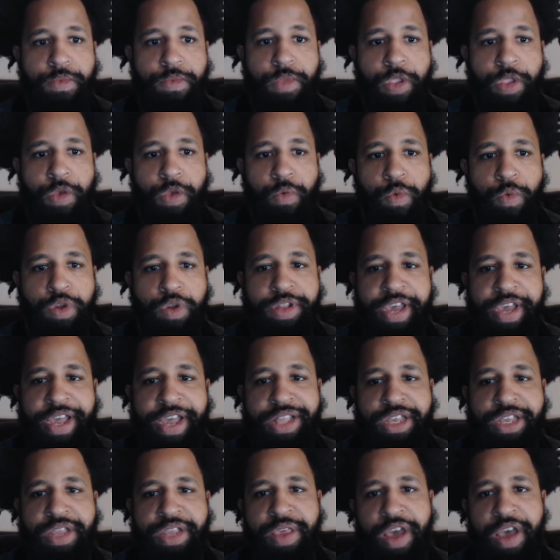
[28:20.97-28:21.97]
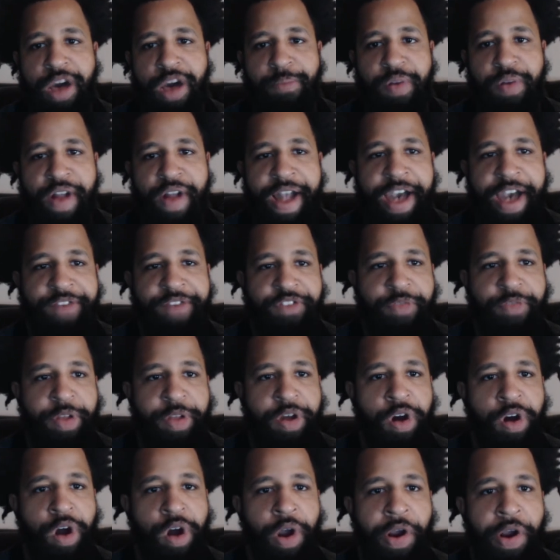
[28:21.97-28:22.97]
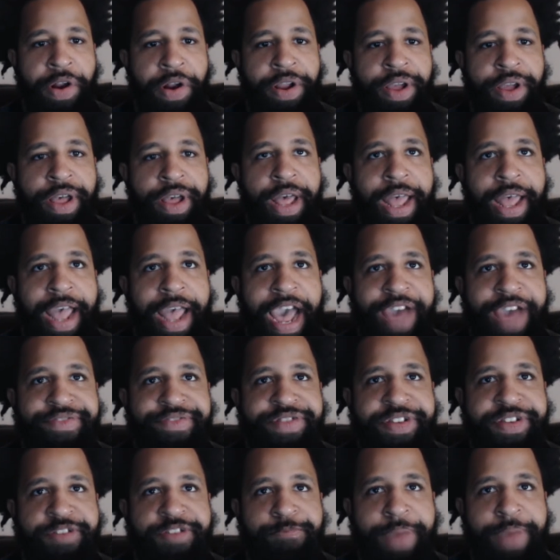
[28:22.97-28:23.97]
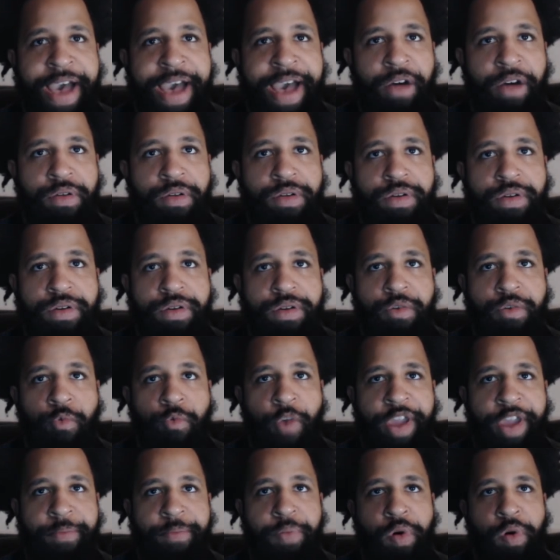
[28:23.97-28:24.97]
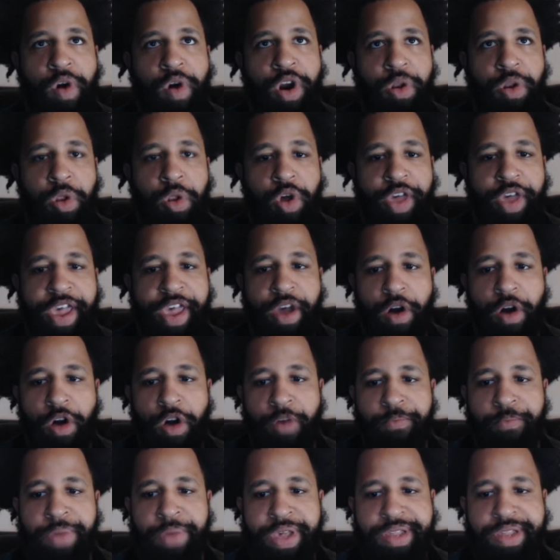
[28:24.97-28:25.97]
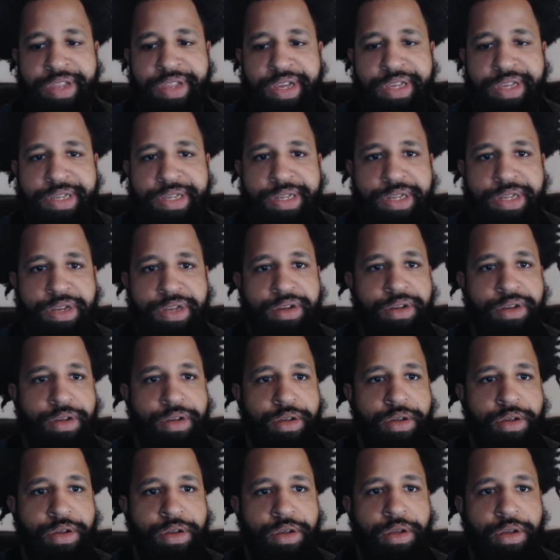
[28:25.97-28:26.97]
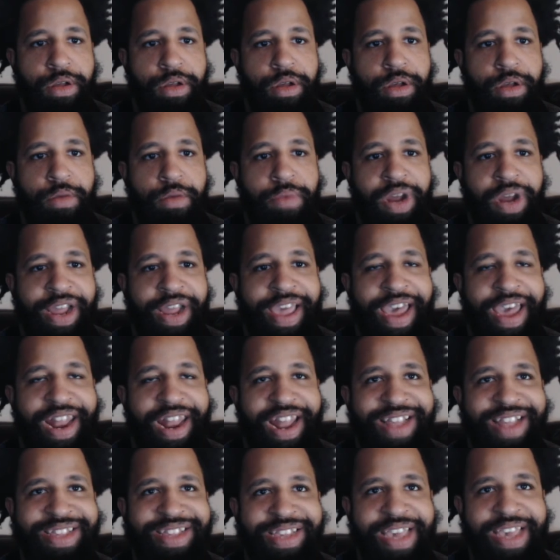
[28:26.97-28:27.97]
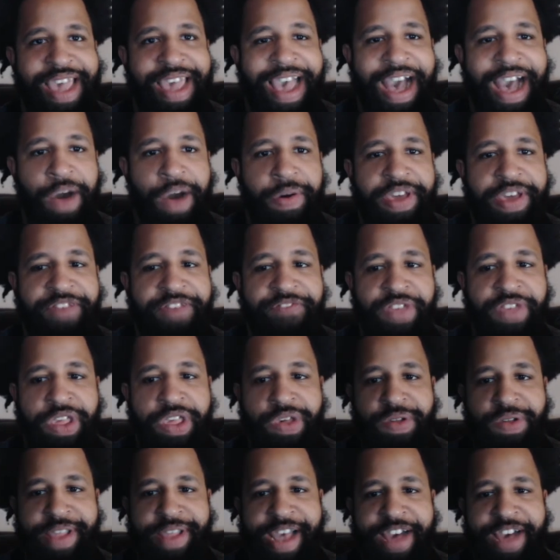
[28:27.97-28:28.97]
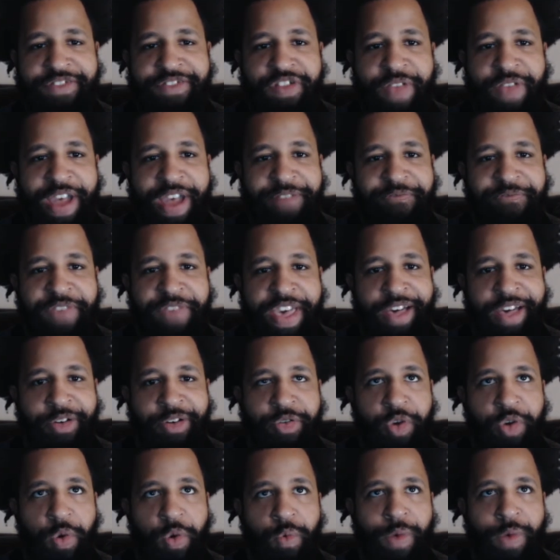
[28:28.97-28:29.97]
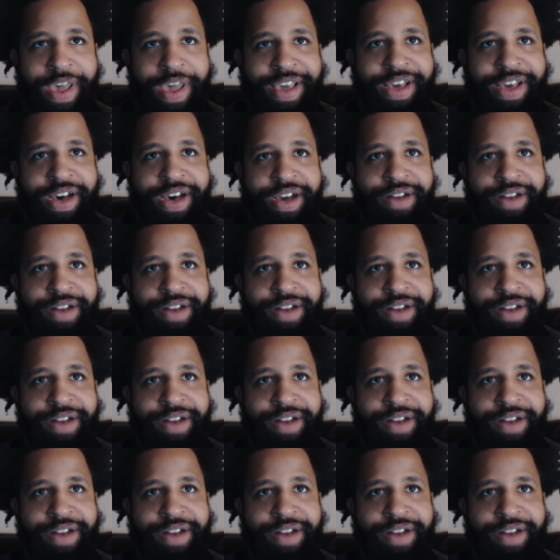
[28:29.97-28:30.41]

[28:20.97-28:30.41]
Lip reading: We'll dig into the upper half of the card after this bout. Ray Borg looking all business. But again, let's see how he feels after that failed weight cut.